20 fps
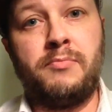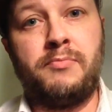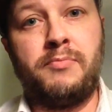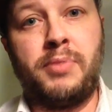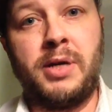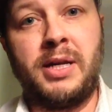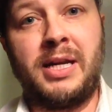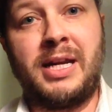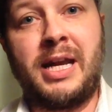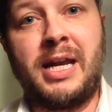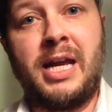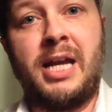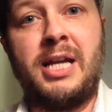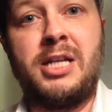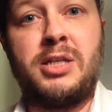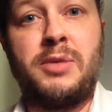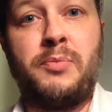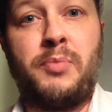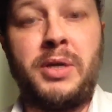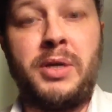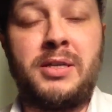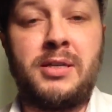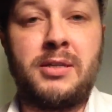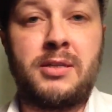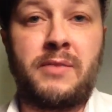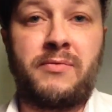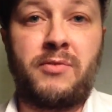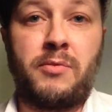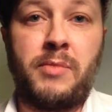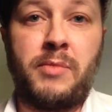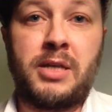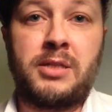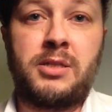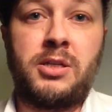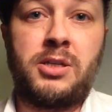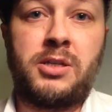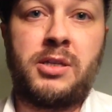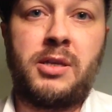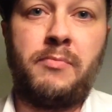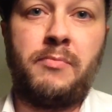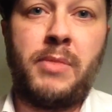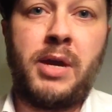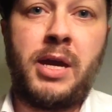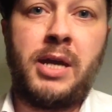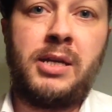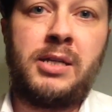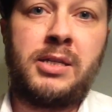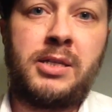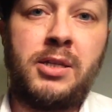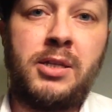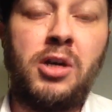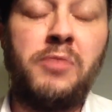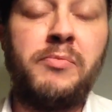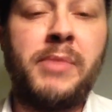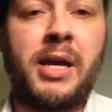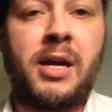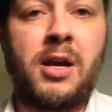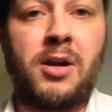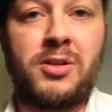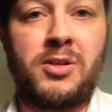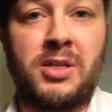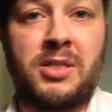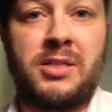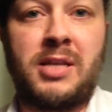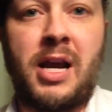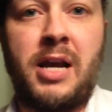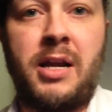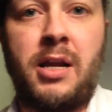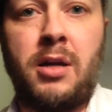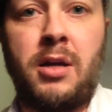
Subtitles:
but engage the pieces of the message that may still make our society